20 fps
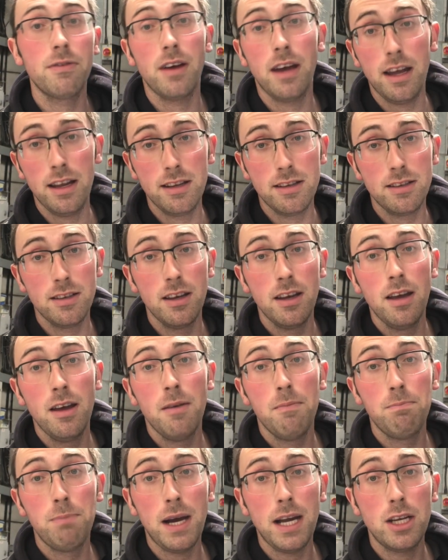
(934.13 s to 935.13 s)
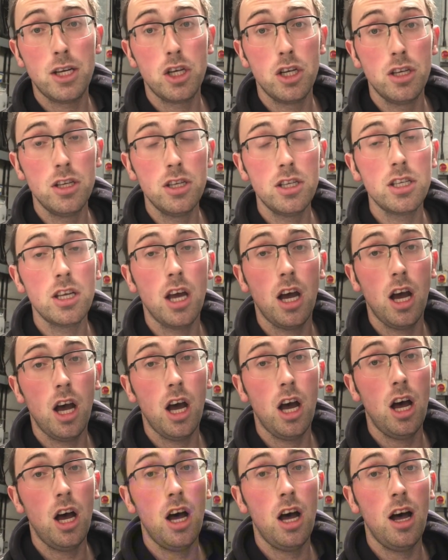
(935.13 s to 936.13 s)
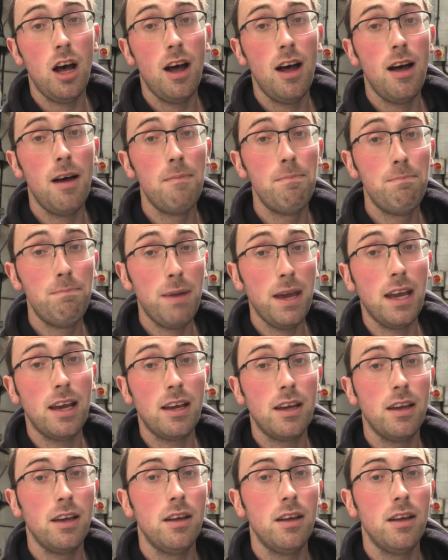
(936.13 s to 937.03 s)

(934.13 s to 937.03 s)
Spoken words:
and badgers are a big